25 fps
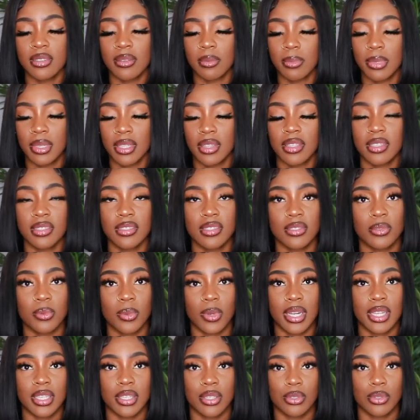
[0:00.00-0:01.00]
but this is
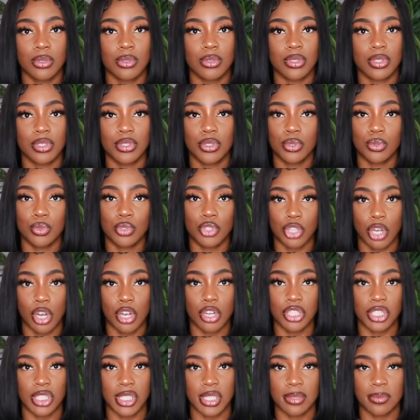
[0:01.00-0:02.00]
what I use to
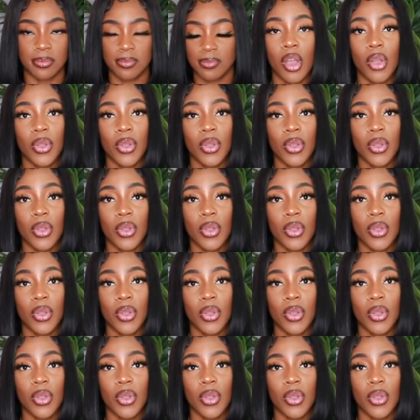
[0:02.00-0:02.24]
charge it.